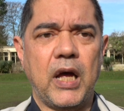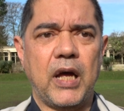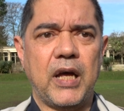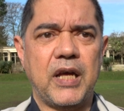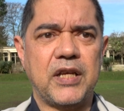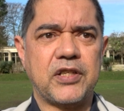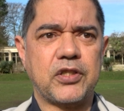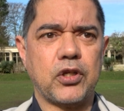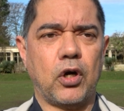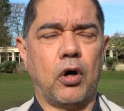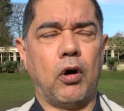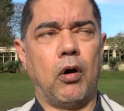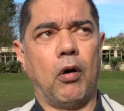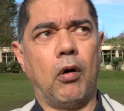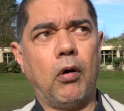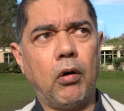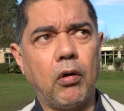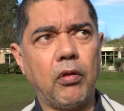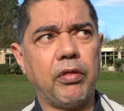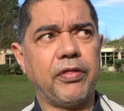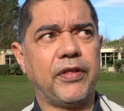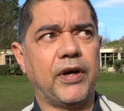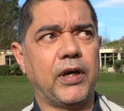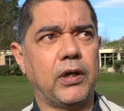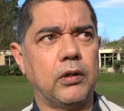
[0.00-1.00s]
is
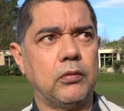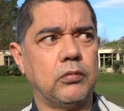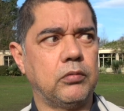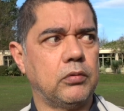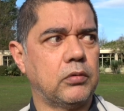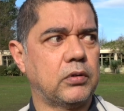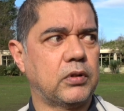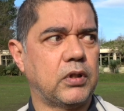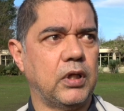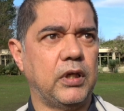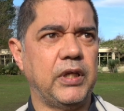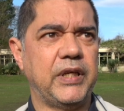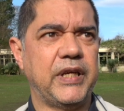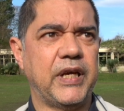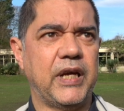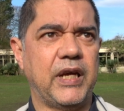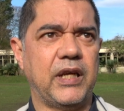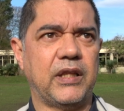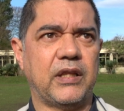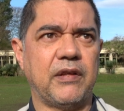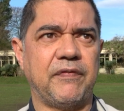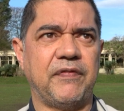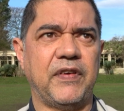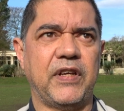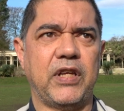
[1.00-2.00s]
although the uh,
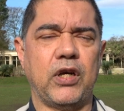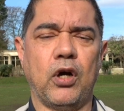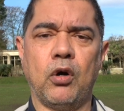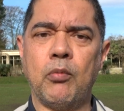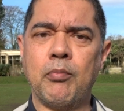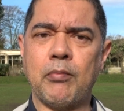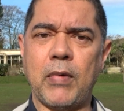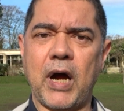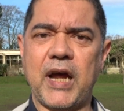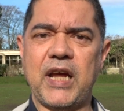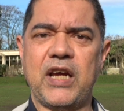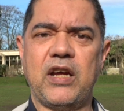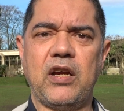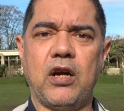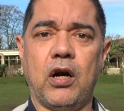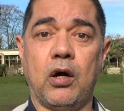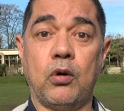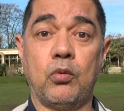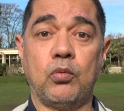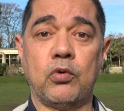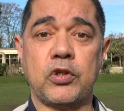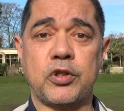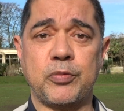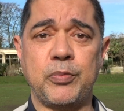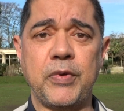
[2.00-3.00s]
the video micro
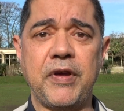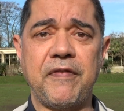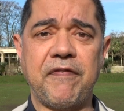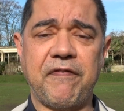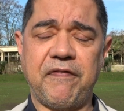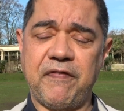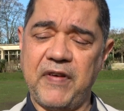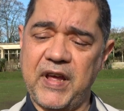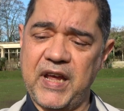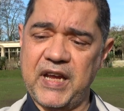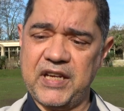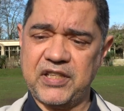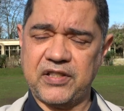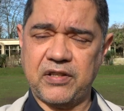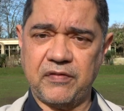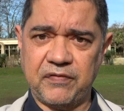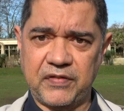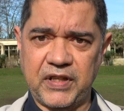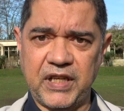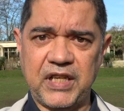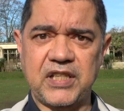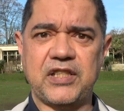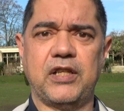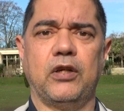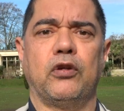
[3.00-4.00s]
was me first of
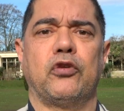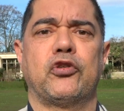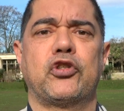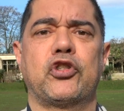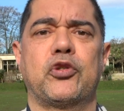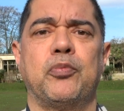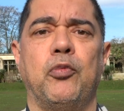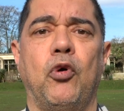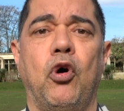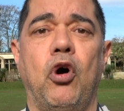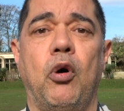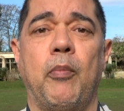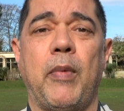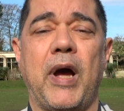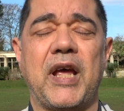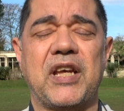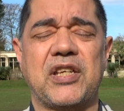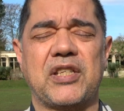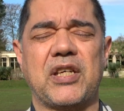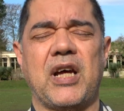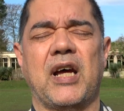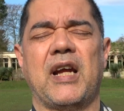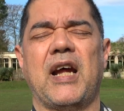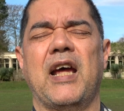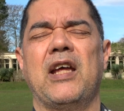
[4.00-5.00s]
these little small
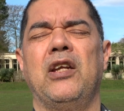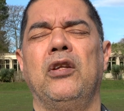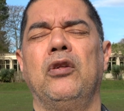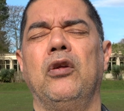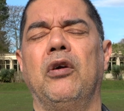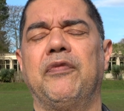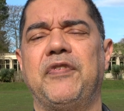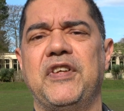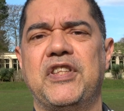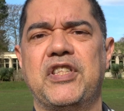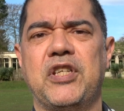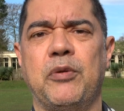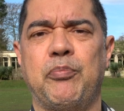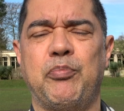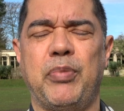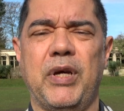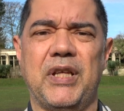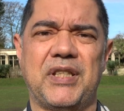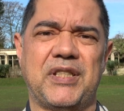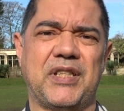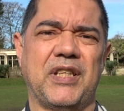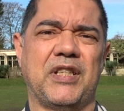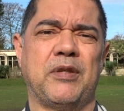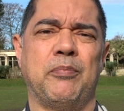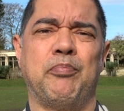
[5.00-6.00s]
mics and I love it to
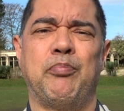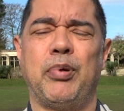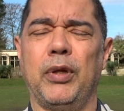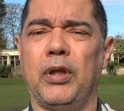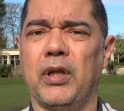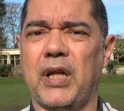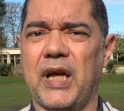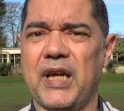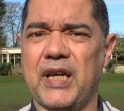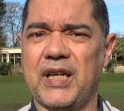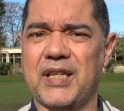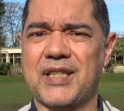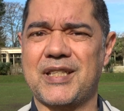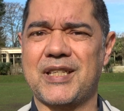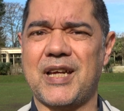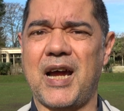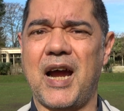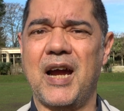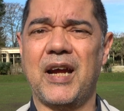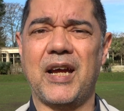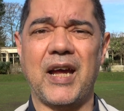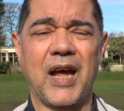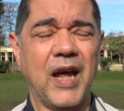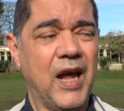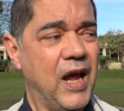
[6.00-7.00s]
bits, it's built like a
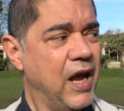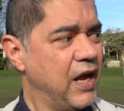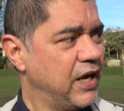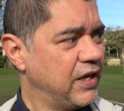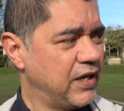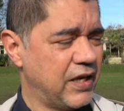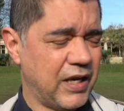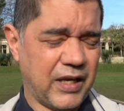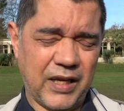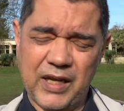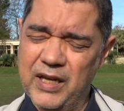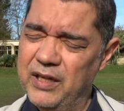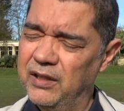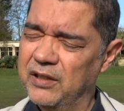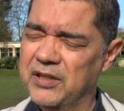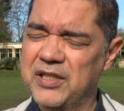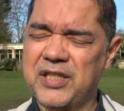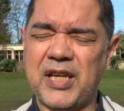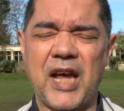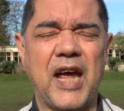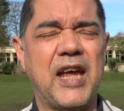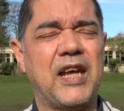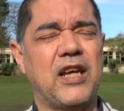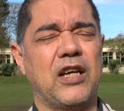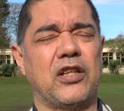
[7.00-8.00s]
tank, it'll
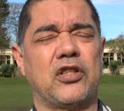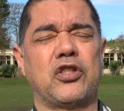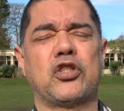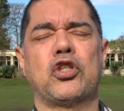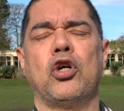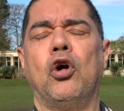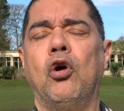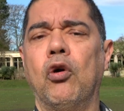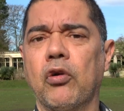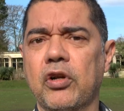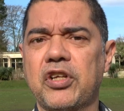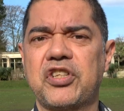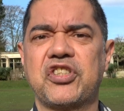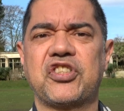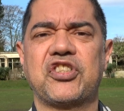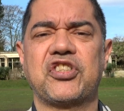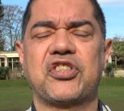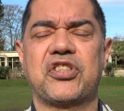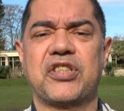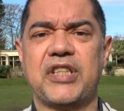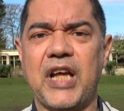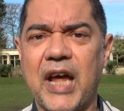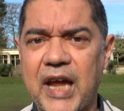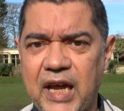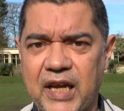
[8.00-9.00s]
take a ton of
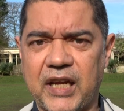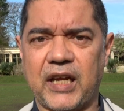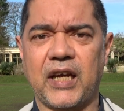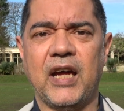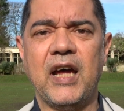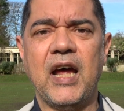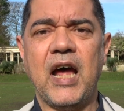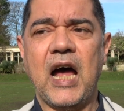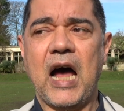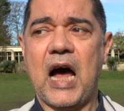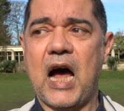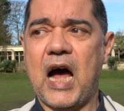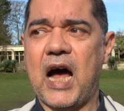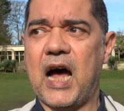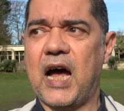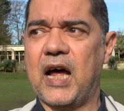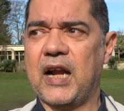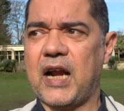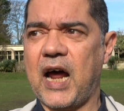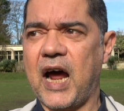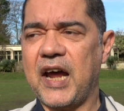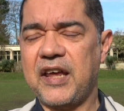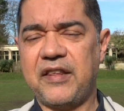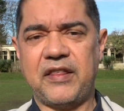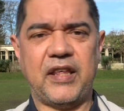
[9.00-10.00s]
stick and
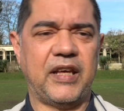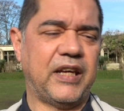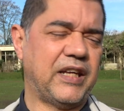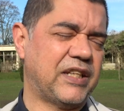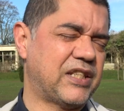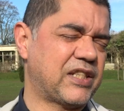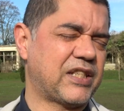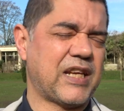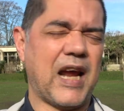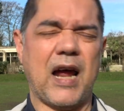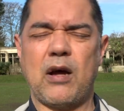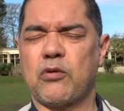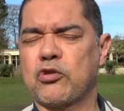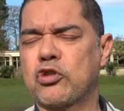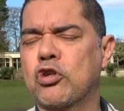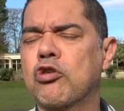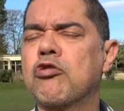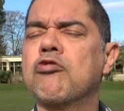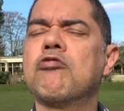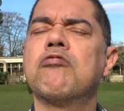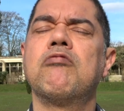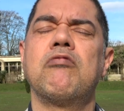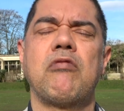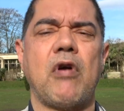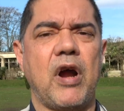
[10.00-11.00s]
I think it sounds
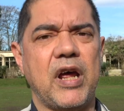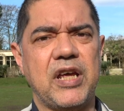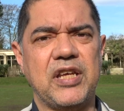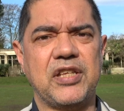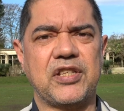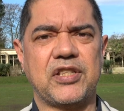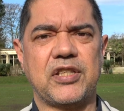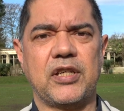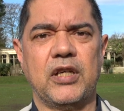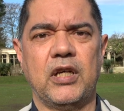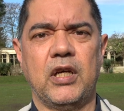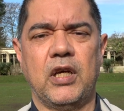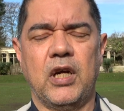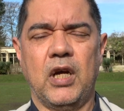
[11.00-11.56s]
great.